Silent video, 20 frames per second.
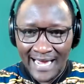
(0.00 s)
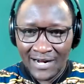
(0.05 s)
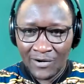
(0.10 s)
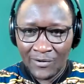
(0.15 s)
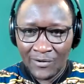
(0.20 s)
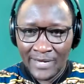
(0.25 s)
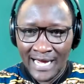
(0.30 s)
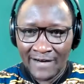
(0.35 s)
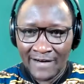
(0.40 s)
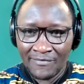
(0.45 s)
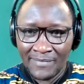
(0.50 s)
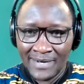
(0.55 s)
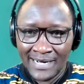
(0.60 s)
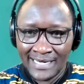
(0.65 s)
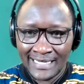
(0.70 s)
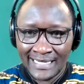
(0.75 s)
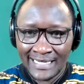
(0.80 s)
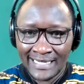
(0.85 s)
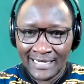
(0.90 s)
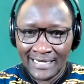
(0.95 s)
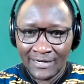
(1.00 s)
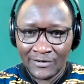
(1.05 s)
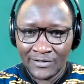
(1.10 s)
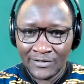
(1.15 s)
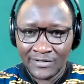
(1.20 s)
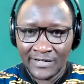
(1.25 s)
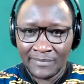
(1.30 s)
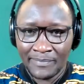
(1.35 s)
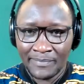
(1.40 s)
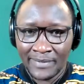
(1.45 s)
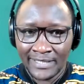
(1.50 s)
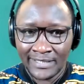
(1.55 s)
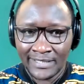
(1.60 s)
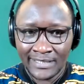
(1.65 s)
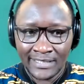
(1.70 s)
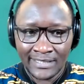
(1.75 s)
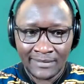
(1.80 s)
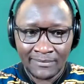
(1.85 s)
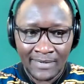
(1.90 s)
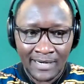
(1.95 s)
know we have Maggie here who is very
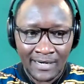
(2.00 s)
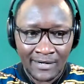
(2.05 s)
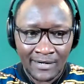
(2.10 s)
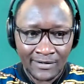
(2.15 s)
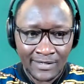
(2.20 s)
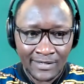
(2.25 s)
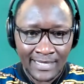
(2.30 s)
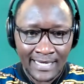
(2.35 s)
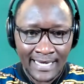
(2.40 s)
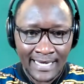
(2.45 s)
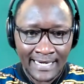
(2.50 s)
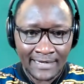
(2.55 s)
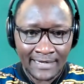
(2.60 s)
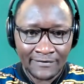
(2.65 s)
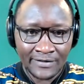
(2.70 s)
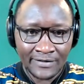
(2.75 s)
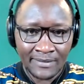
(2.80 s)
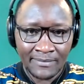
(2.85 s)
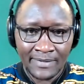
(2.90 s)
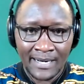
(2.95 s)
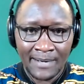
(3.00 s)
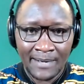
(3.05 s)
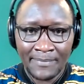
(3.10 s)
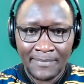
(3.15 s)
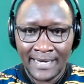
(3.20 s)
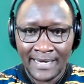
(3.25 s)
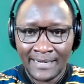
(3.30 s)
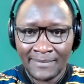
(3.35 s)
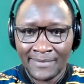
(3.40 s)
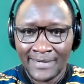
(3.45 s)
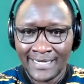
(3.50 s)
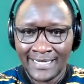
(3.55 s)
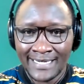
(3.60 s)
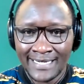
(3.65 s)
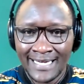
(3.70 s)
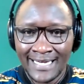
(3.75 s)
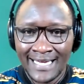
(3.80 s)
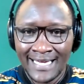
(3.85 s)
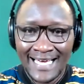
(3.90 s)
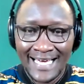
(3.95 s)
passionate about the End FGM campaign.
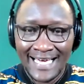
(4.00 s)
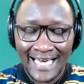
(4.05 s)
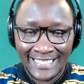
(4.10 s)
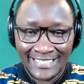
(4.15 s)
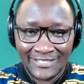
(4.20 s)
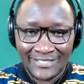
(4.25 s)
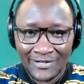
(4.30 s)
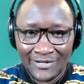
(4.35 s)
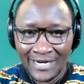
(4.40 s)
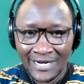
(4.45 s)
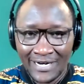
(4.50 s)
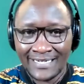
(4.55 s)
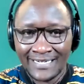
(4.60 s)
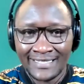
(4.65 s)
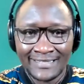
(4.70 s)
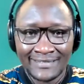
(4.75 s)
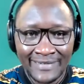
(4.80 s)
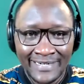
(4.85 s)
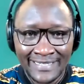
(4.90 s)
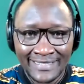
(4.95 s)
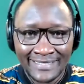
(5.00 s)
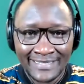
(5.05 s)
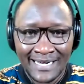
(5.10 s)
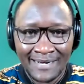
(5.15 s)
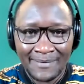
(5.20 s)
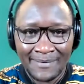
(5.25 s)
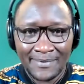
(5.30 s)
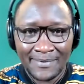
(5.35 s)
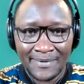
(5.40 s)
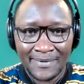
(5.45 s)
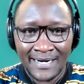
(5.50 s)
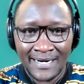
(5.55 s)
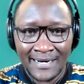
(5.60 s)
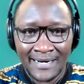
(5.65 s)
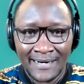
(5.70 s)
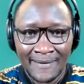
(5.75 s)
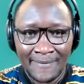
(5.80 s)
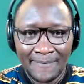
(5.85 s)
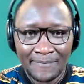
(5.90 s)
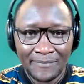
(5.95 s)
Maggie, I see your hand is raised up
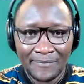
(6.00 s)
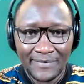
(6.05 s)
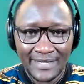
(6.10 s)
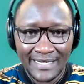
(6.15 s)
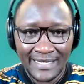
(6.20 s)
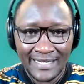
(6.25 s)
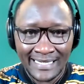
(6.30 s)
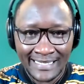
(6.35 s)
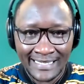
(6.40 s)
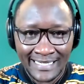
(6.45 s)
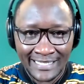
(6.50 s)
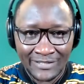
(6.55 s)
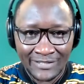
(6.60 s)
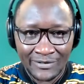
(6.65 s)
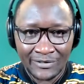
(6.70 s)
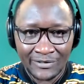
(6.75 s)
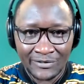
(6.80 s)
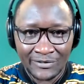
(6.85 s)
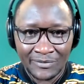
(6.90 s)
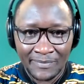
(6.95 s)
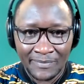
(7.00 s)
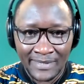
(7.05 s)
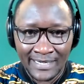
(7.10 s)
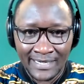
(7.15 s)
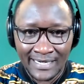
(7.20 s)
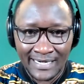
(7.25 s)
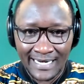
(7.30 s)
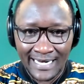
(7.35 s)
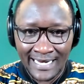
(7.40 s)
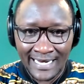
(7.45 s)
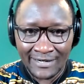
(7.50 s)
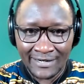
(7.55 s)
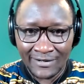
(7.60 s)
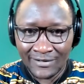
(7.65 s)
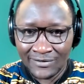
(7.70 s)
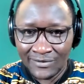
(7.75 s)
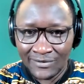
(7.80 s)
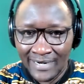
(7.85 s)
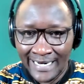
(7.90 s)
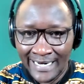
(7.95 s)
in case you want to speak. And
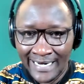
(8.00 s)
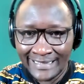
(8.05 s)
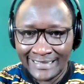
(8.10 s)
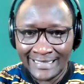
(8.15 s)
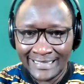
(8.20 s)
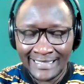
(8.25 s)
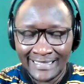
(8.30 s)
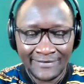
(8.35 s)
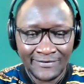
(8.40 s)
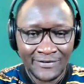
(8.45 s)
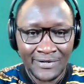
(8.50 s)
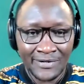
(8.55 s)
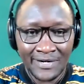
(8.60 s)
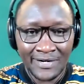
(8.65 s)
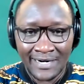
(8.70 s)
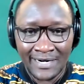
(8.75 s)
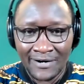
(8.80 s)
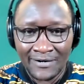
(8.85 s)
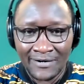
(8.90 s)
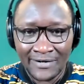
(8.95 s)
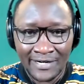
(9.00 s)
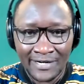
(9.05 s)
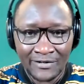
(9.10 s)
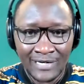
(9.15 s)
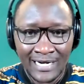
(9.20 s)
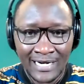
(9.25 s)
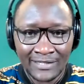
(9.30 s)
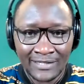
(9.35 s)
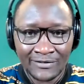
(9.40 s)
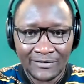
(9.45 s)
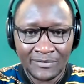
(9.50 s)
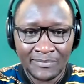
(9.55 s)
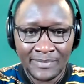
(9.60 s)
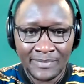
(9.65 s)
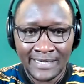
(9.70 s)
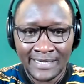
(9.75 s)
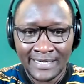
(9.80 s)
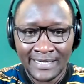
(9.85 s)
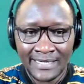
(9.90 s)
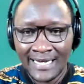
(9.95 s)
also Aicha, if you are around and you'd like to
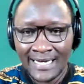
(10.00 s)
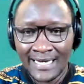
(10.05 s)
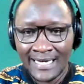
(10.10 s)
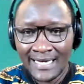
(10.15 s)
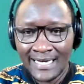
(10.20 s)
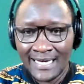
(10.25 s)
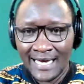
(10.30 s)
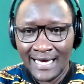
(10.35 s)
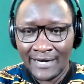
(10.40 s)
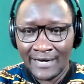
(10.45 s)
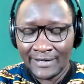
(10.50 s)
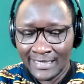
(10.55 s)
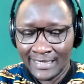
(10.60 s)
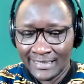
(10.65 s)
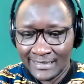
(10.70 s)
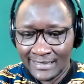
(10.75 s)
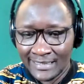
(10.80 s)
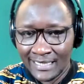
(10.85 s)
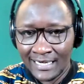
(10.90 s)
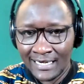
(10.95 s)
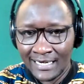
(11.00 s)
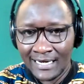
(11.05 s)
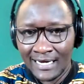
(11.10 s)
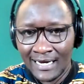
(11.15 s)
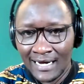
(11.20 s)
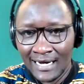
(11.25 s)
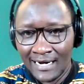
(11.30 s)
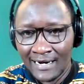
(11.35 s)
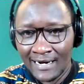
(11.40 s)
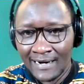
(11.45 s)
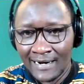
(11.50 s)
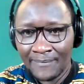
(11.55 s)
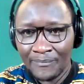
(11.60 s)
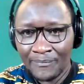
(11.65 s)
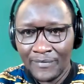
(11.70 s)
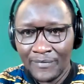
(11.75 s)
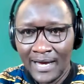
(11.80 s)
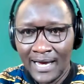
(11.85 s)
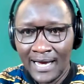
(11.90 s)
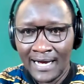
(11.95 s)
speak, you can still have
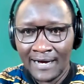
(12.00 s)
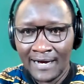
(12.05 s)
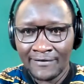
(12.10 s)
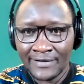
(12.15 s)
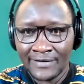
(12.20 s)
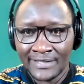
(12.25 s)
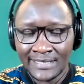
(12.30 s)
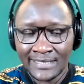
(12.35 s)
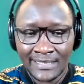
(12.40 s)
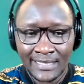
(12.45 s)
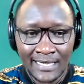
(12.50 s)
you